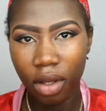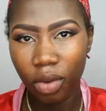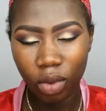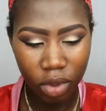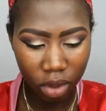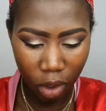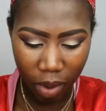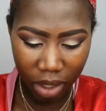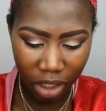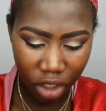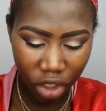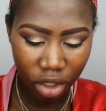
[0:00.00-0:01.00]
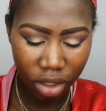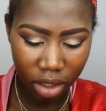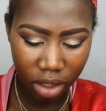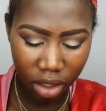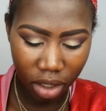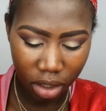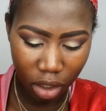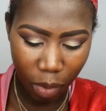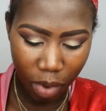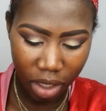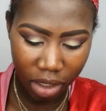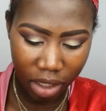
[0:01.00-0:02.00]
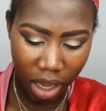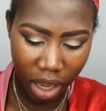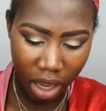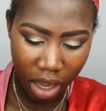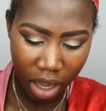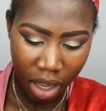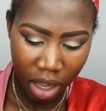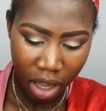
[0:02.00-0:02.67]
The summer is here.